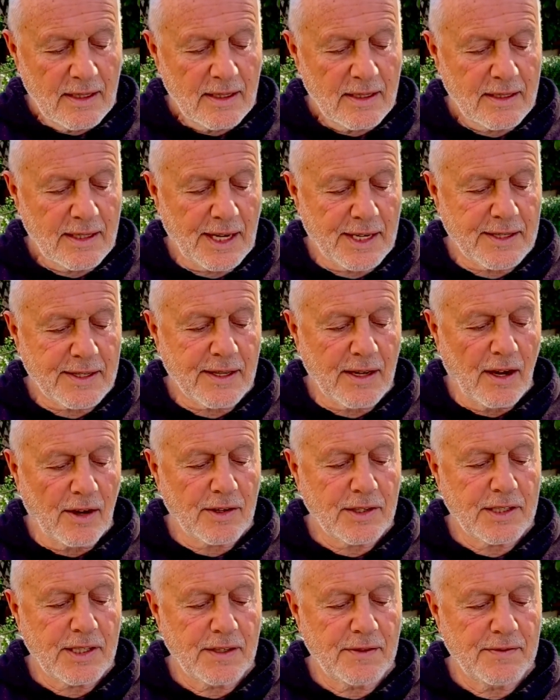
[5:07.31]
6th
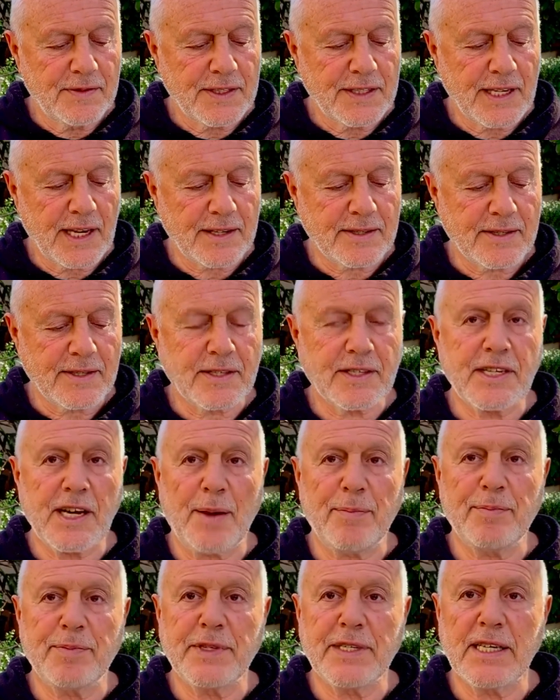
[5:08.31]
octave, 6th
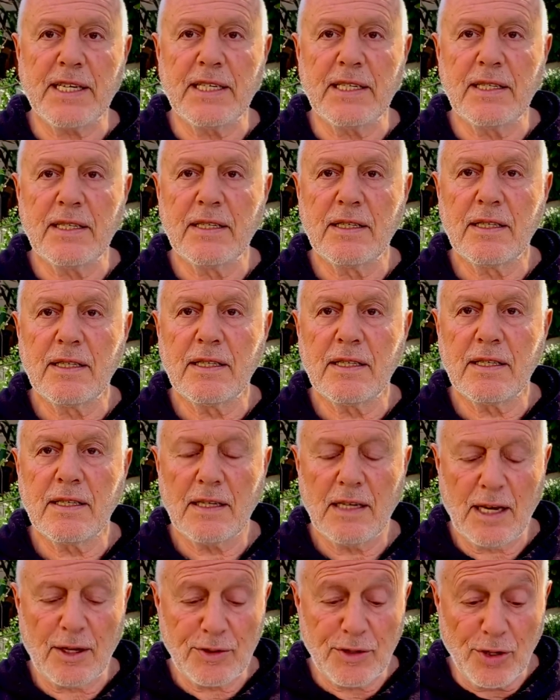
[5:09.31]
chapter,
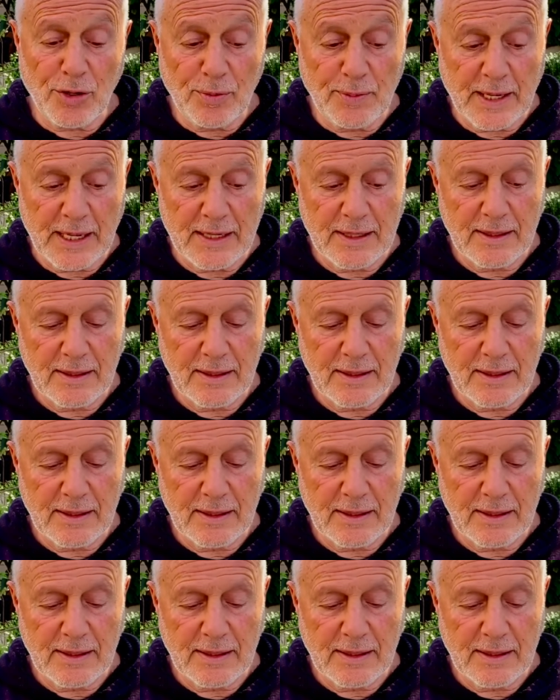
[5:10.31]
laudomia,